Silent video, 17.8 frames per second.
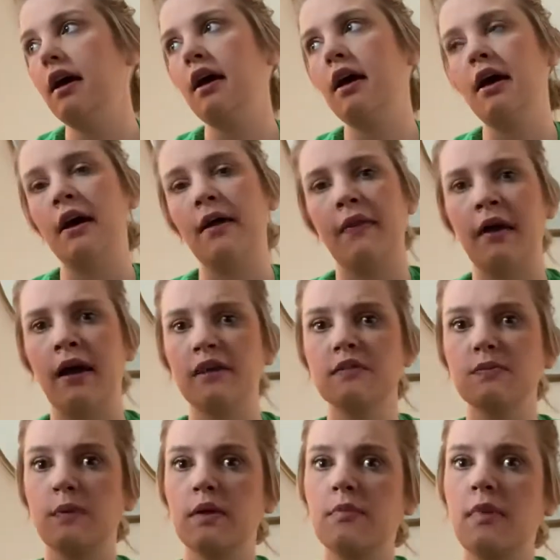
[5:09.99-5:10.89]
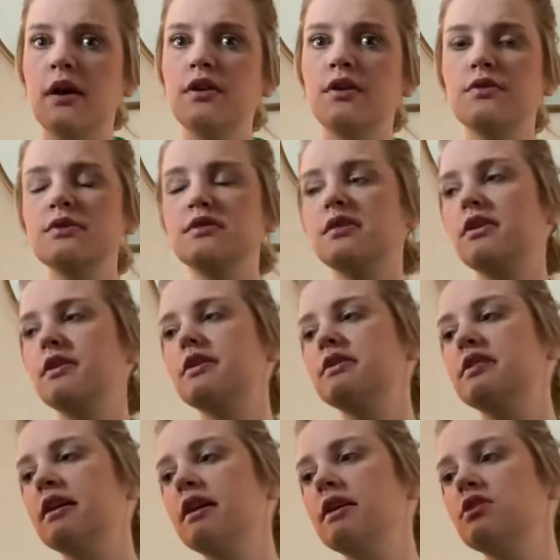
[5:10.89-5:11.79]
And that's when my nose started
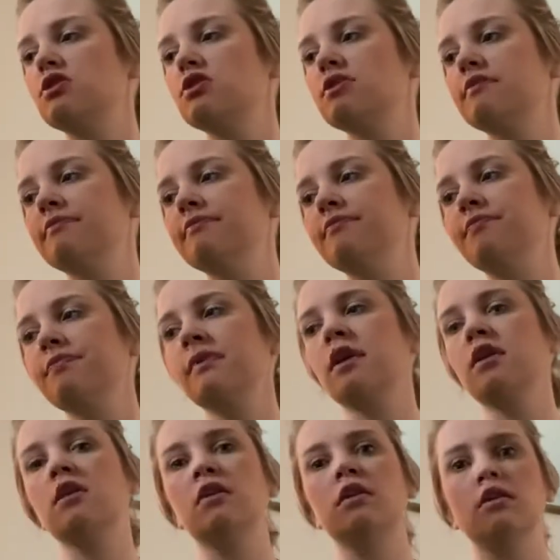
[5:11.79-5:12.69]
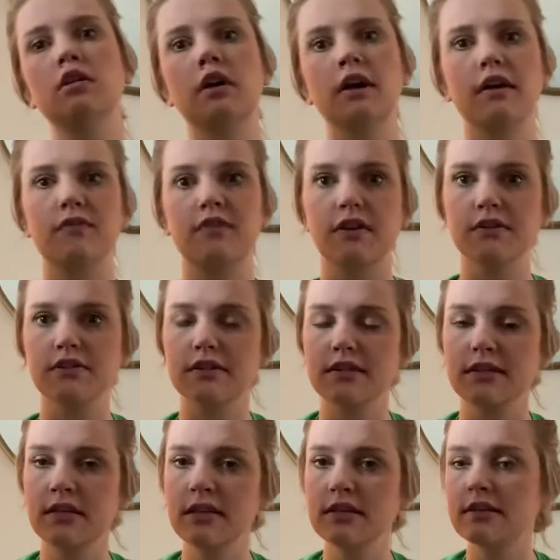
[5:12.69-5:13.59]
to itch. Oh, I felt a
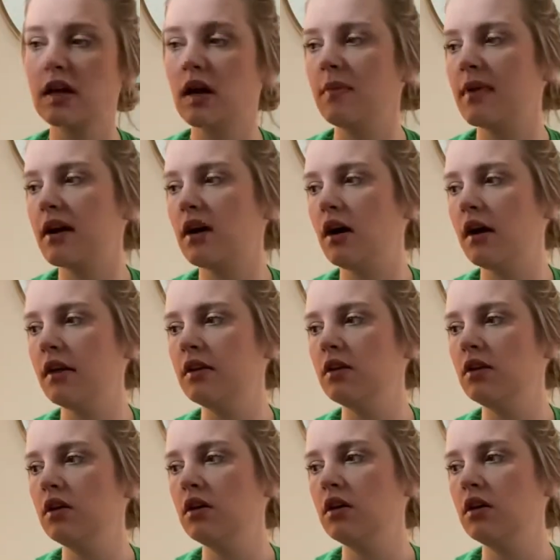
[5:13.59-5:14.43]
sneeze coming on.